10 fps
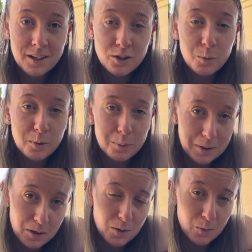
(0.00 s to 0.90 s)
to
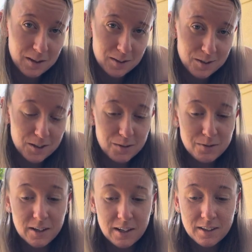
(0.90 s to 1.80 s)
perpetuate the
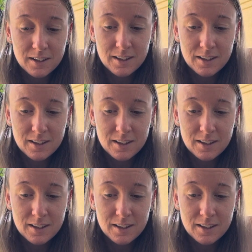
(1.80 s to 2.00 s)
suffering.